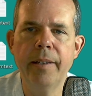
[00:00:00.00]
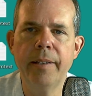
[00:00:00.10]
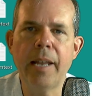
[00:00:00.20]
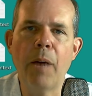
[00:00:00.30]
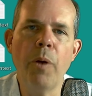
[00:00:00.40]

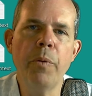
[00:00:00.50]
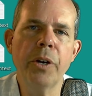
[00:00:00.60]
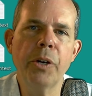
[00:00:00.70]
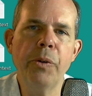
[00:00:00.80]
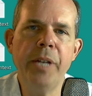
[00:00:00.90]
Now, what we're
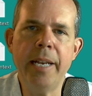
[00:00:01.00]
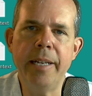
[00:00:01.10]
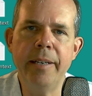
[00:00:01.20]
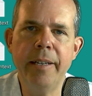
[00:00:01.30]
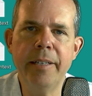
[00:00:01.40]

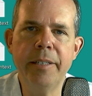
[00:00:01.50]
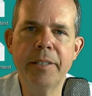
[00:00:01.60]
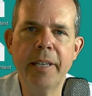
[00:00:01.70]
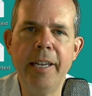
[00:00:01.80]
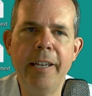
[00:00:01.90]
creating
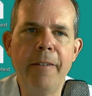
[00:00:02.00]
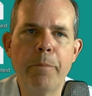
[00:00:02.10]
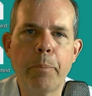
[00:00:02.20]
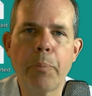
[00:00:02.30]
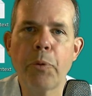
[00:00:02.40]
is a
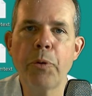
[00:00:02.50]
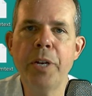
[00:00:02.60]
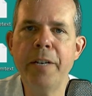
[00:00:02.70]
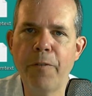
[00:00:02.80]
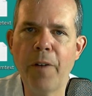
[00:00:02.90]

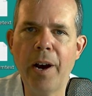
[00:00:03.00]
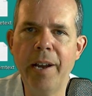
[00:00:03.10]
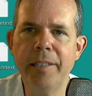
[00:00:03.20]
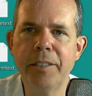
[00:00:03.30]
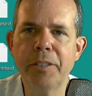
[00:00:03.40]

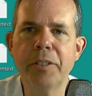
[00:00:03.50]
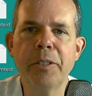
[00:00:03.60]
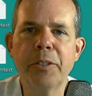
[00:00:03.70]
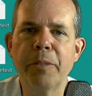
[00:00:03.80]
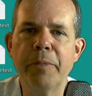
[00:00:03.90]
predefined
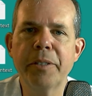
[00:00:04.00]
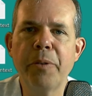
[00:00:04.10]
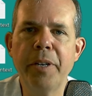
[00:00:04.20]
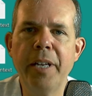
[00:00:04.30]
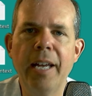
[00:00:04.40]
system that's
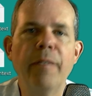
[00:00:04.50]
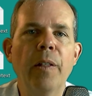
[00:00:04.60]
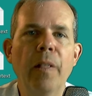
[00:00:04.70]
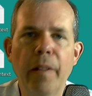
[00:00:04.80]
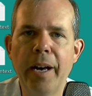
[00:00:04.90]
going to have a
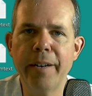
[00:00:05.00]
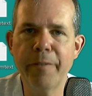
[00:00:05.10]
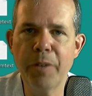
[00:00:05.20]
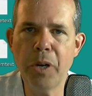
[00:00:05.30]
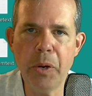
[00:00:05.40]
lot
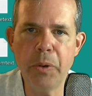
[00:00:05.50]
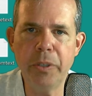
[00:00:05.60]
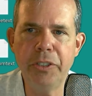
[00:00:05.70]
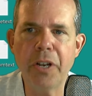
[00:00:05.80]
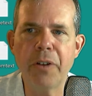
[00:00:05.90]
of
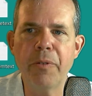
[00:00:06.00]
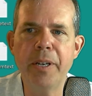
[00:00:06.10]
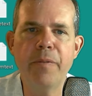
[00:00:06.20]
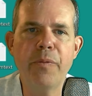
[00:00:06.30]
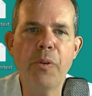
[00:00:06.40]
code
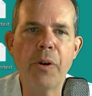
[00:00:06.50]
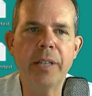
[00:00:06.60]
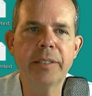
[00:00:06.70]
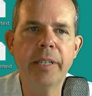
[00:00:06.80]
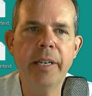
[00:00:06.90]
generated for us.